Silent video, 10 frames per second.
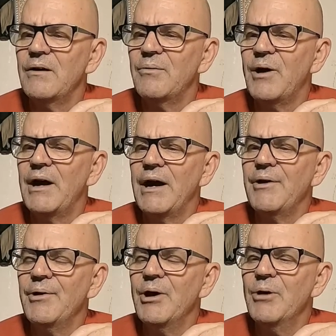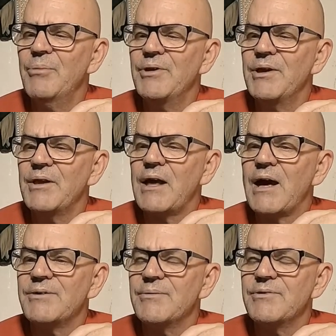Why, I don't know, but they
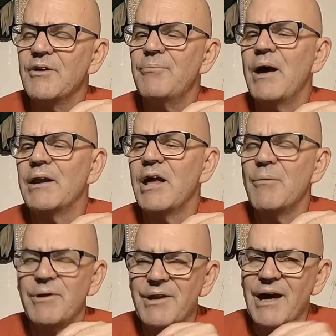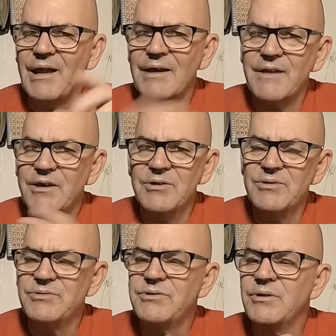got some stuff back now, but not like they
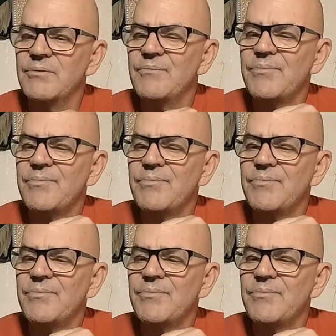used to.